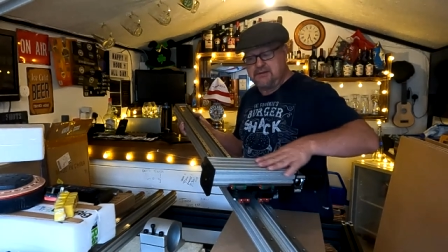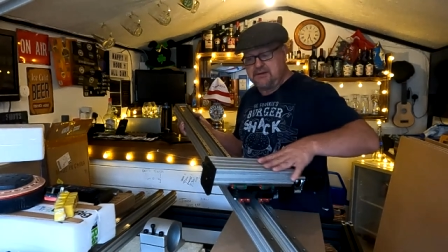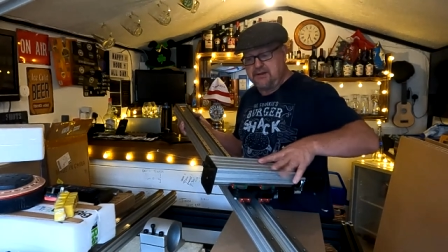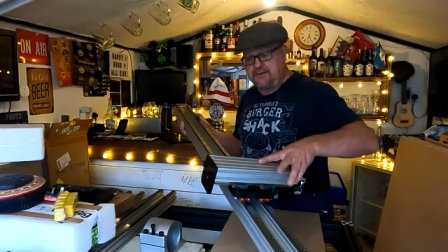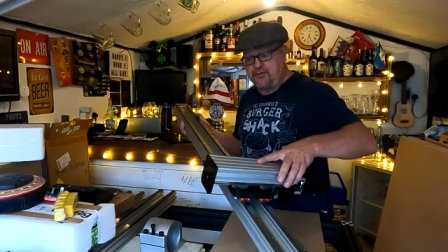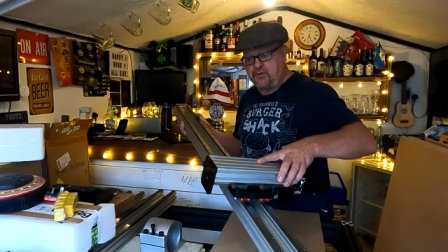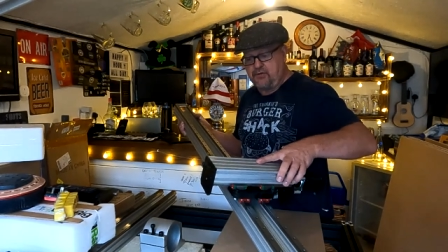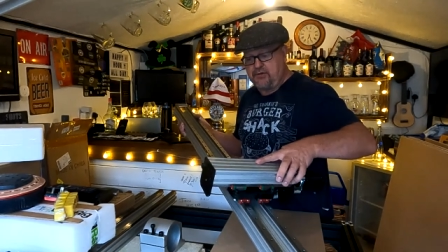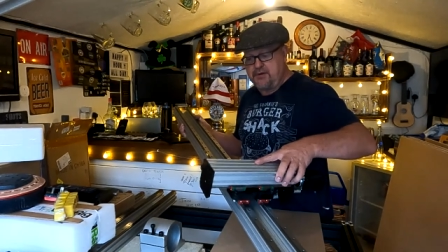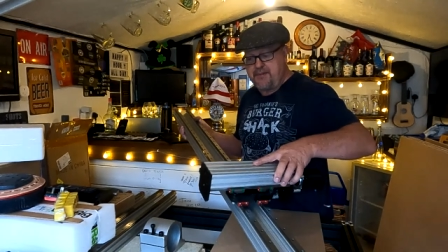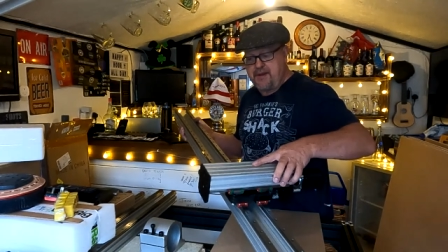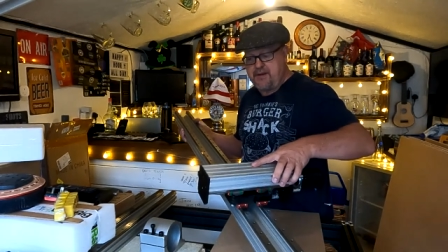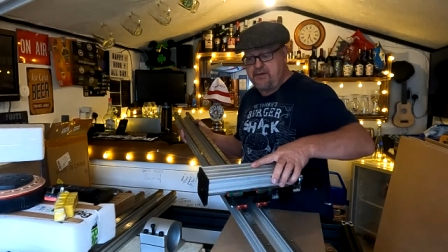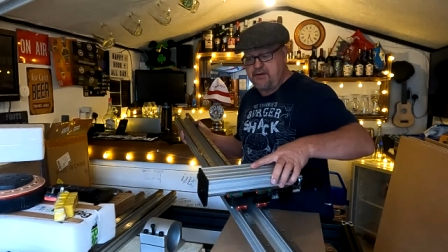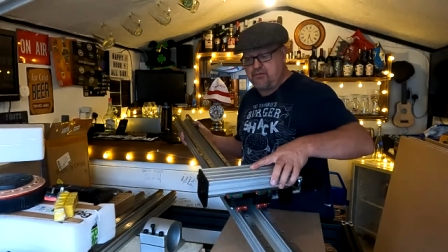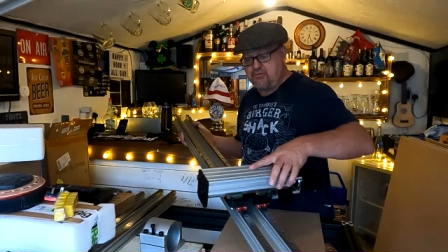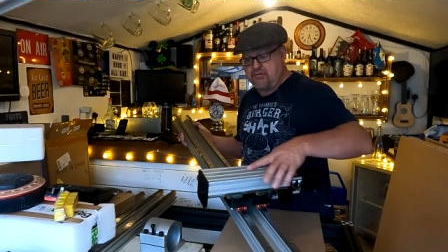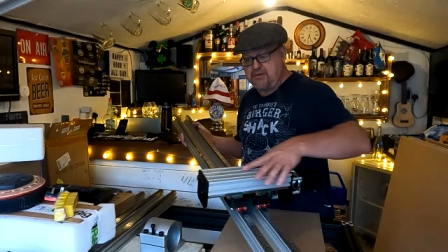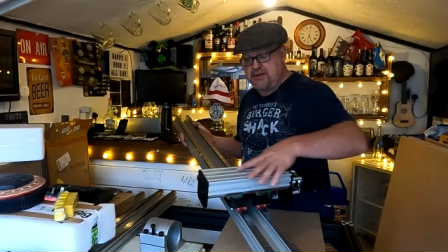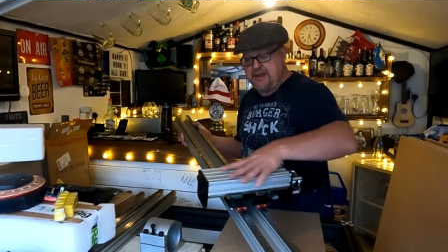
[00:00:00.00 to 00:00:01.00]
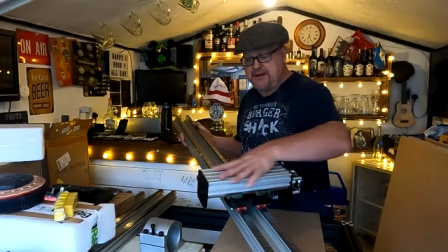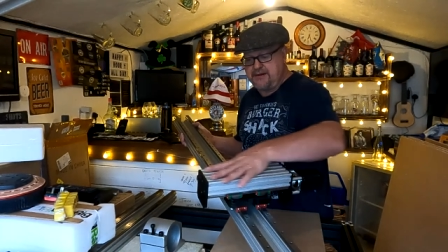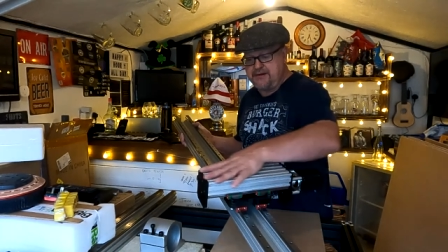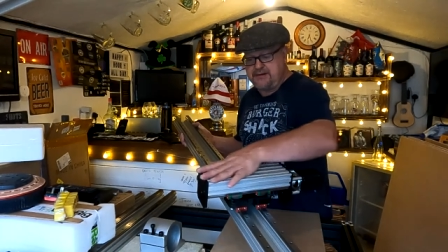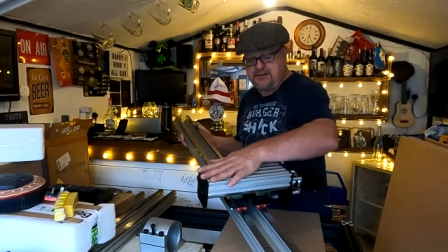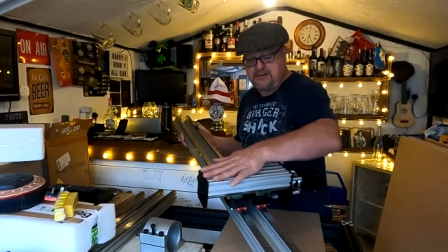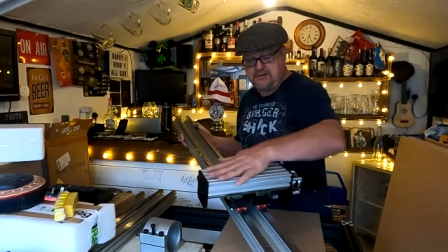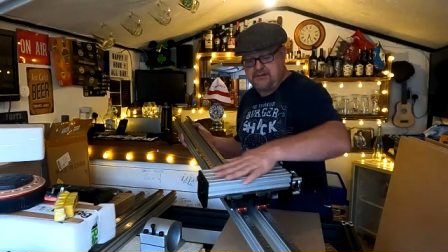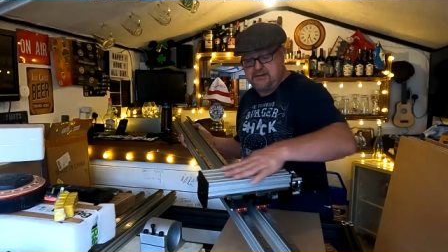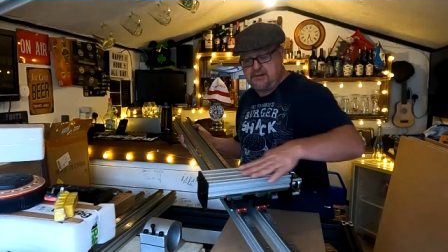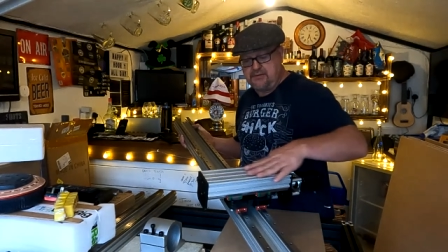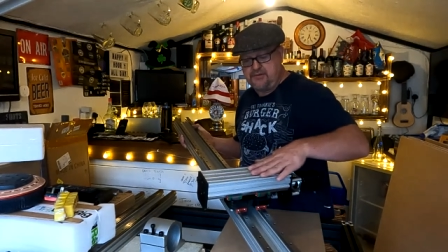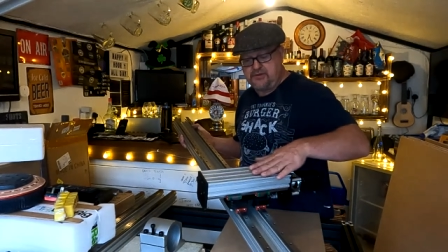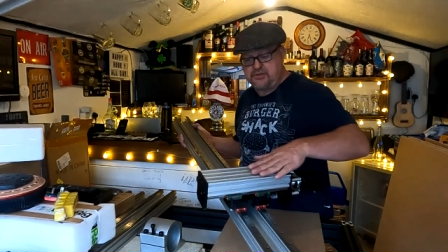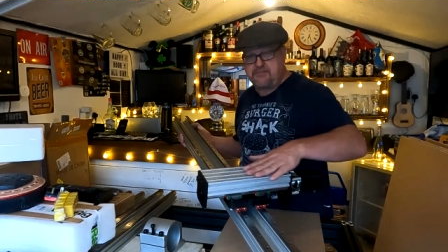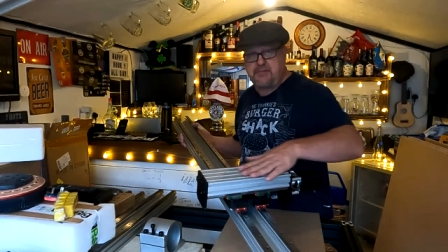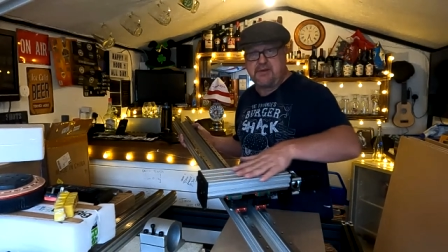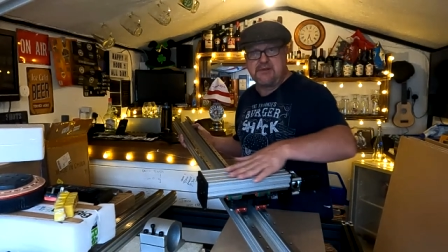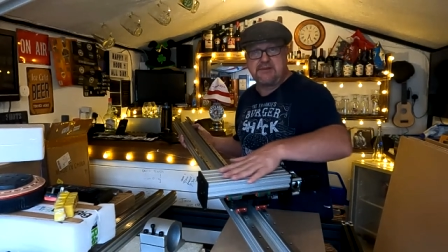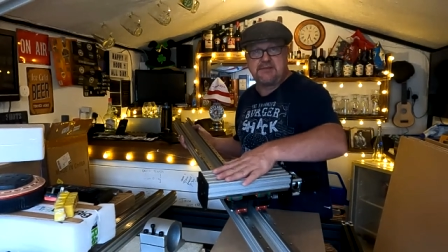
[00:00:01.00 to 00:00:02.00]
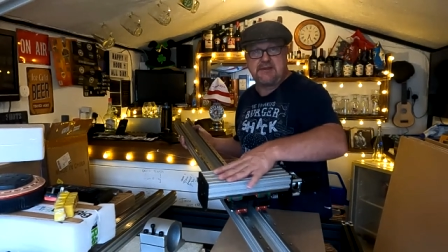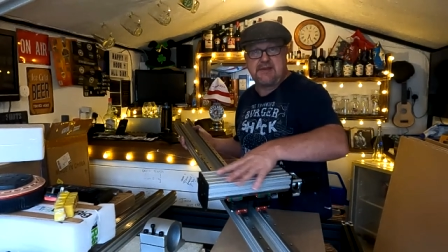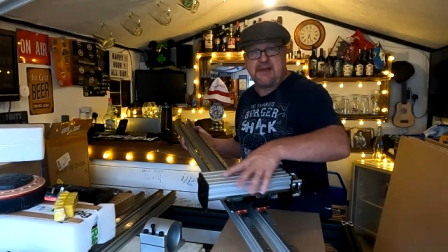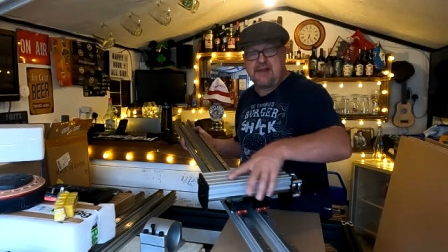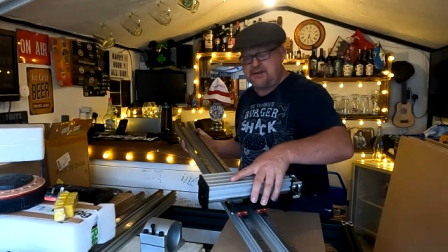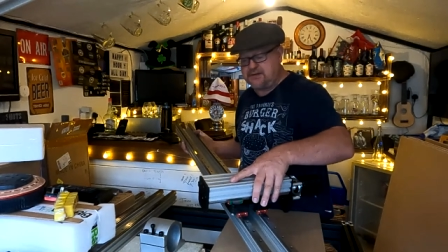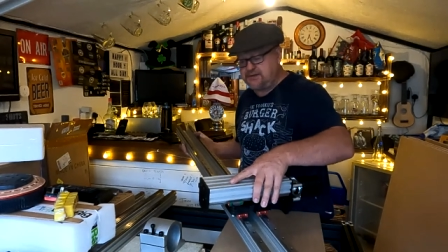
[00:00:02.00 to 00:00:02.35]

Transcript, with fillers: if you're in America or Canada. This is my Z